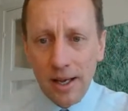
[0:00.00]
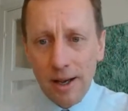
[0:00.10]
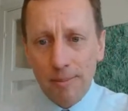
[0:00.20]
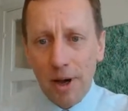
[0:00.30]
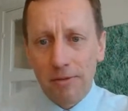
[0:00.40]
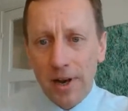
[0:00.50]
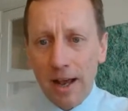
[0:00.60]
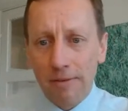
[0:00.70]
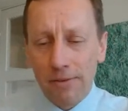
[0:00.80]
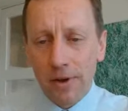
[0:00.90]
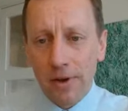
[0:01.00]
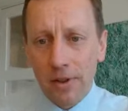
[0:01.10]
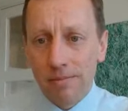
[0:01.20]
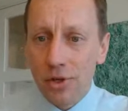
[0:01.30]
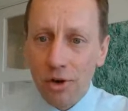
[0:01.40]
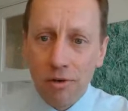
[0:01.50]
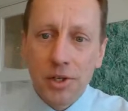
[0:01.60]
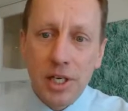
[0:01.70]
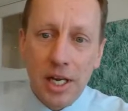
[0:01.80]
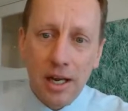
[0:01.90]
above NAV for the
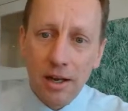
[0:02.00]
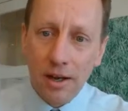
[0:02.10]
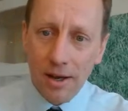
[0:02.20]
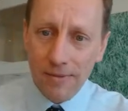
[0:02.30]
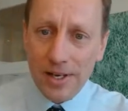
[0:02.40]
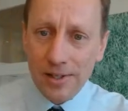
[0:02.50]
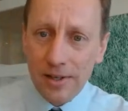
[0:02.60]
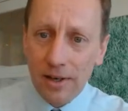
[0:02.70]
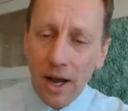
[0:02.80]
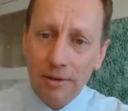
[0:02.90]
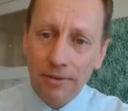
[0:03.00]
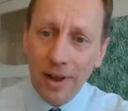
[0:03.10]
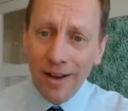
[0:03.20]
majority of its life,